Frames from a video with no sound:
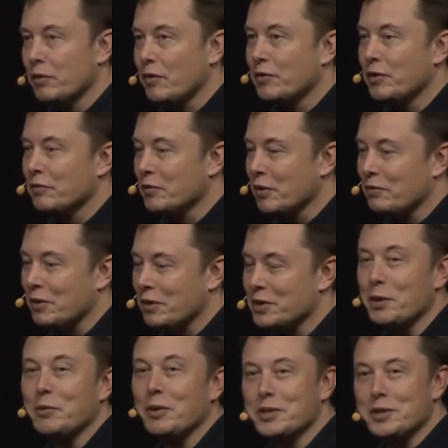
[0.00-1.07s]
I mean, if there's
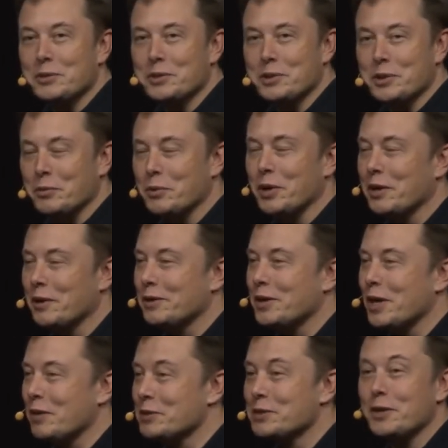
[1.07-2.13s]
anybody who's interested in working on
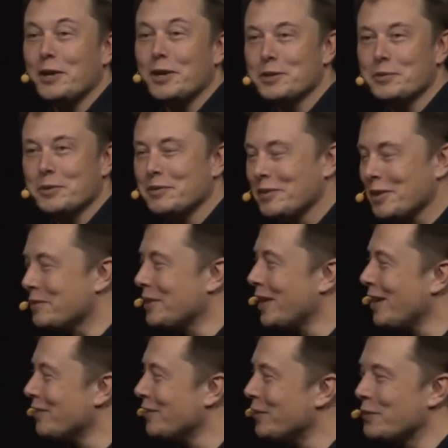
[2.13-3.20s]
autonomous cars, we'd love
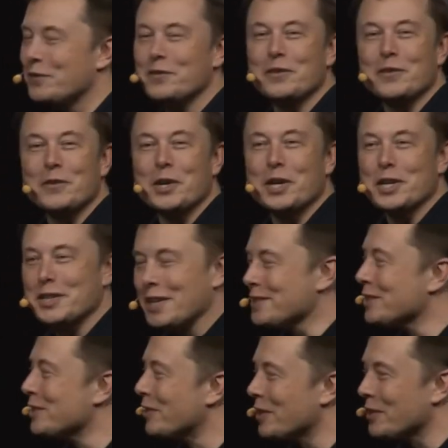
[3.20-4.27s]
to have you work at
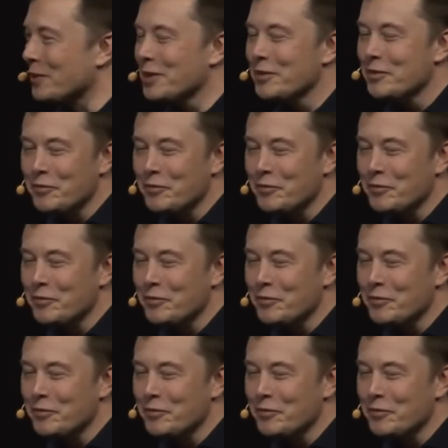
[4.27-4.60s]
Tesla, by the